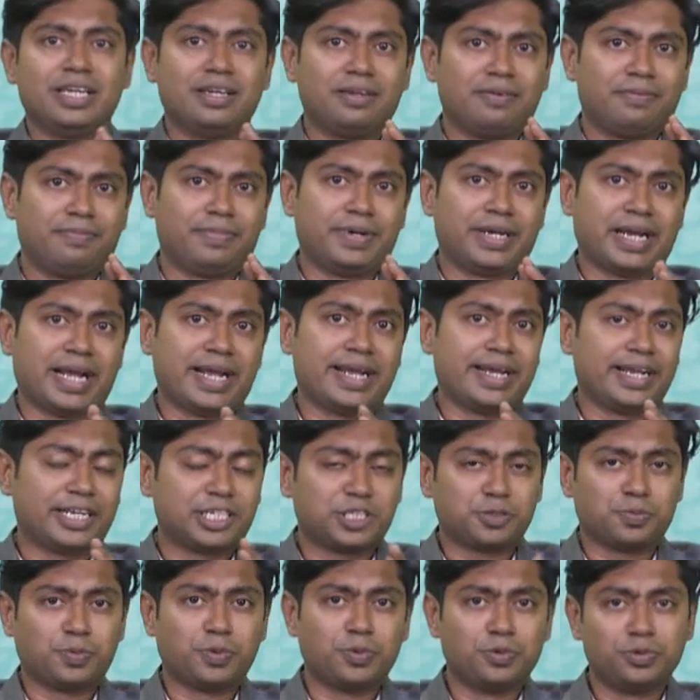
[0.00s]
when I
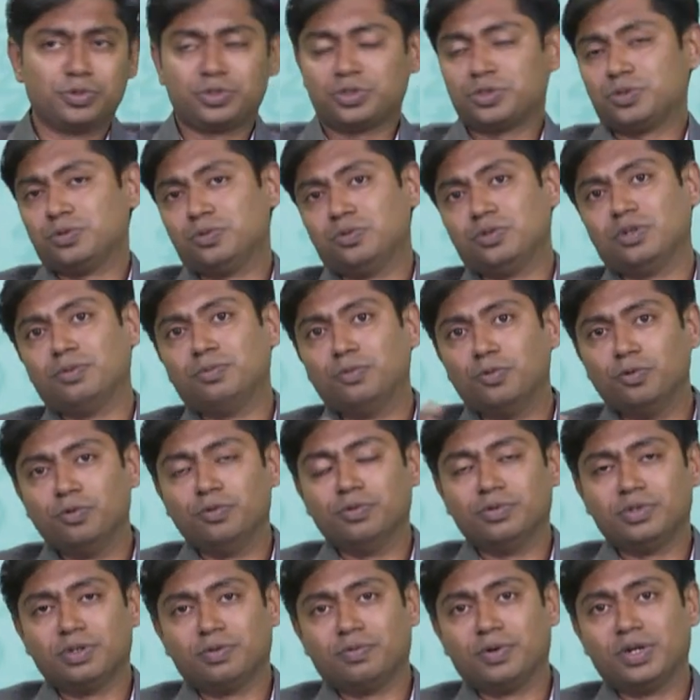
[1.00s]
exposed to
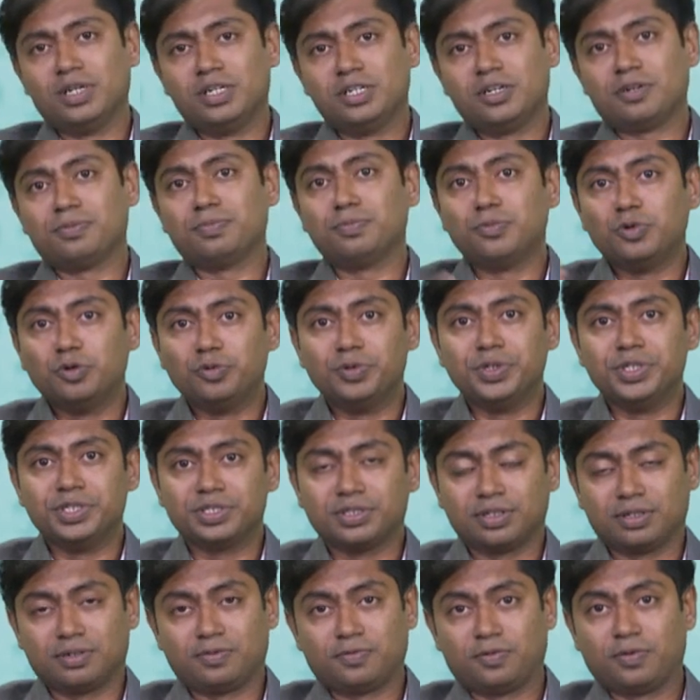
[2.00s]
the world of movies
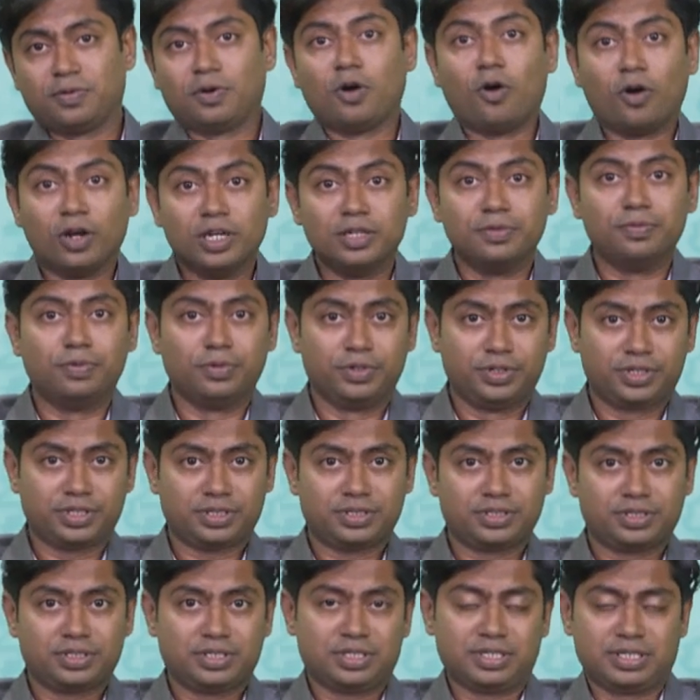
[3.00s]
of Hollywood,
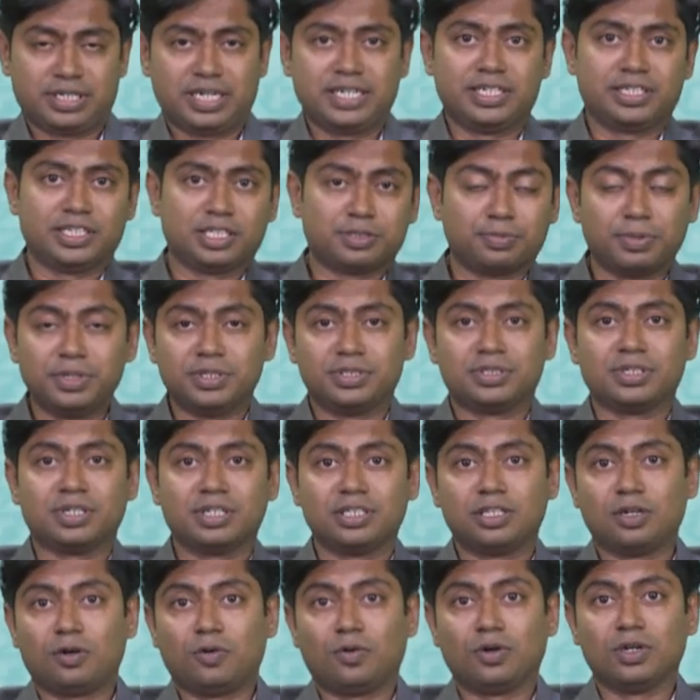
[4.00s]
right? Especially
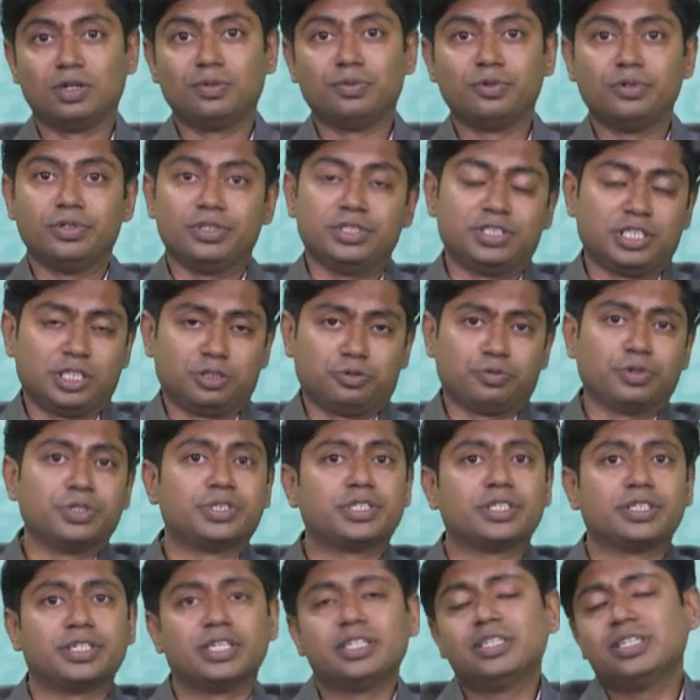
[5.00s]
the Hollywood is
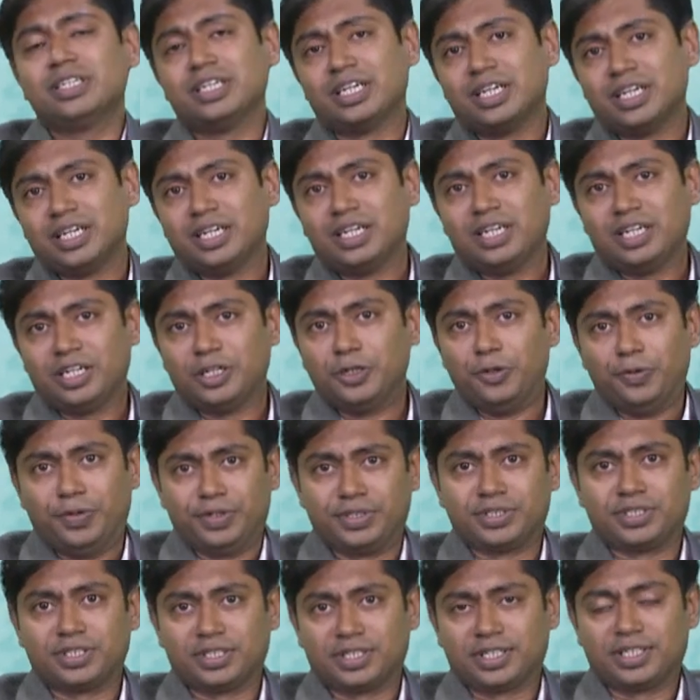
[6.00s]
situated in
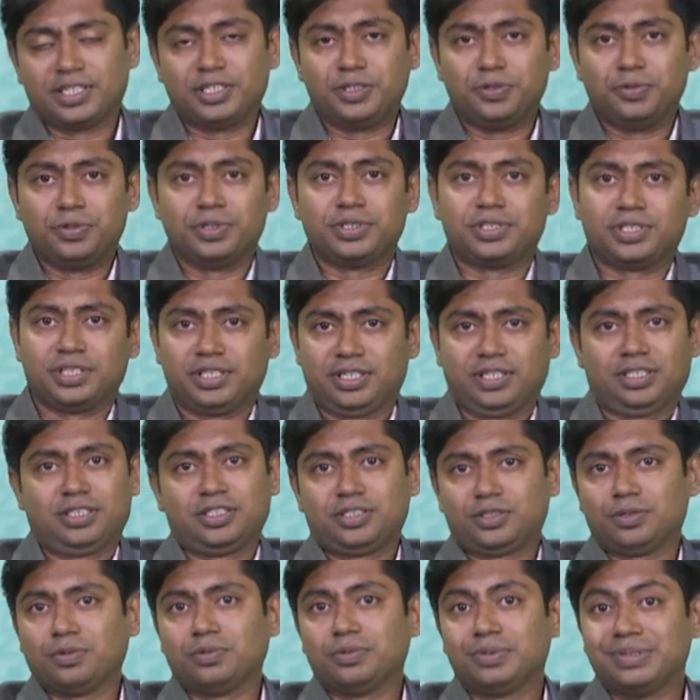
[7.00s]
USA,
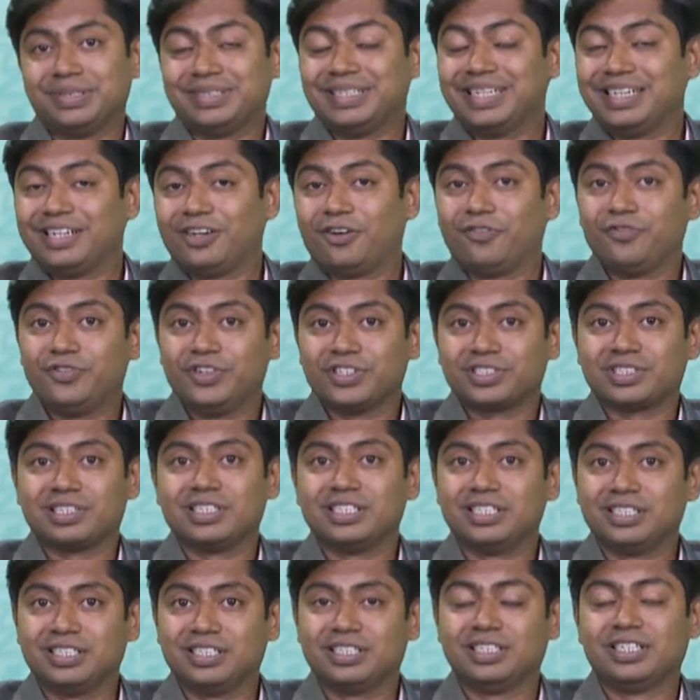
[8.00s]
so they
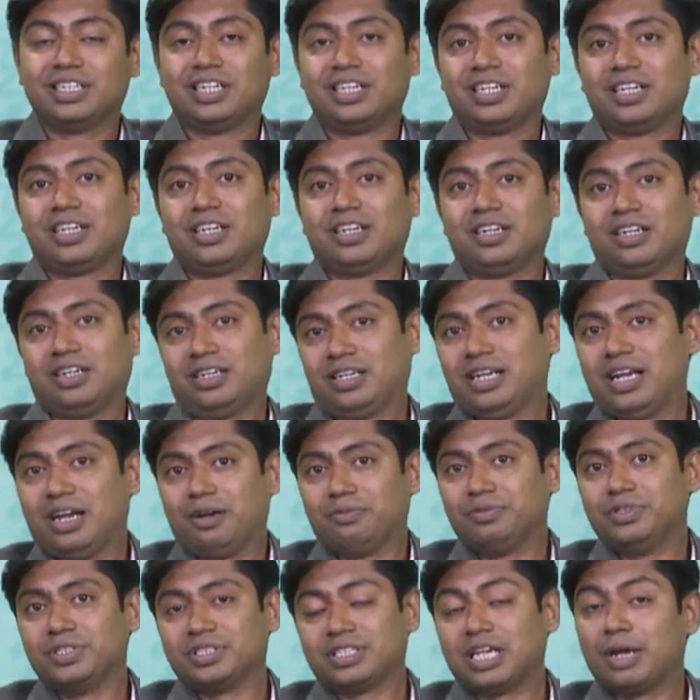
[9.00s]
obviously
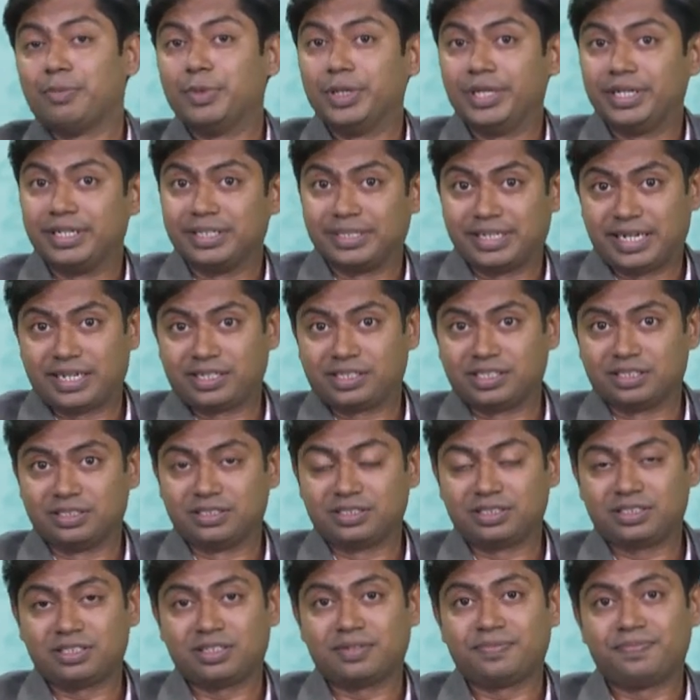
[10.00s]
have this American
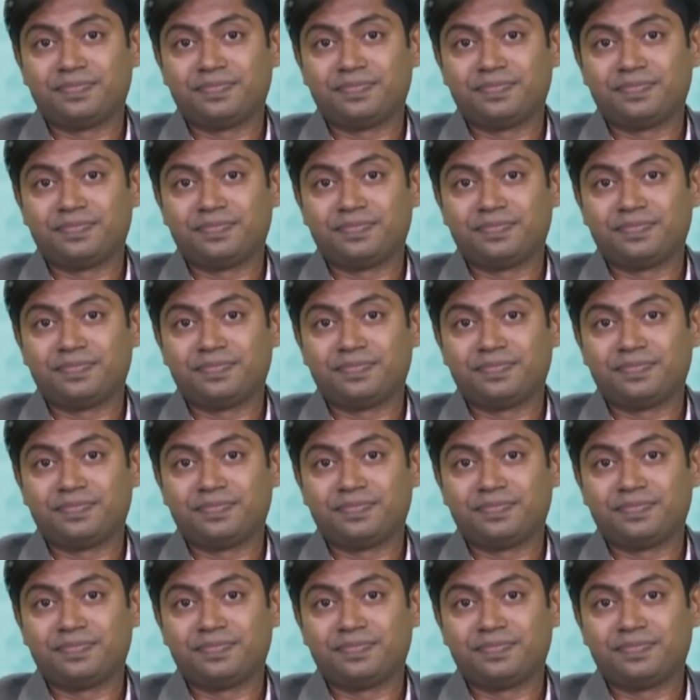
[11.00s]
accents.